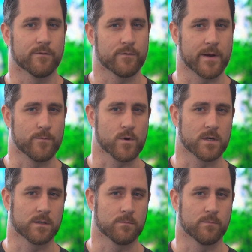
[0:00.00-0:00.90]

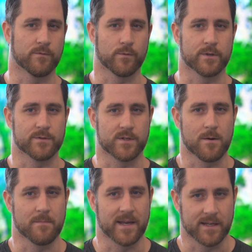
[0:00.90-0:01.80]
framework before you
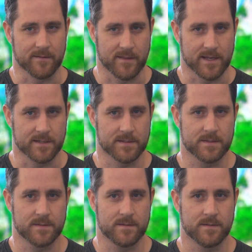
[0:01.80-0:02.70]
start making
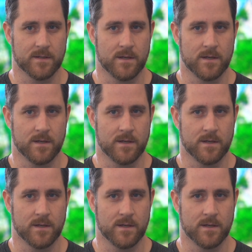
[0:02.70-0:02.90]
things.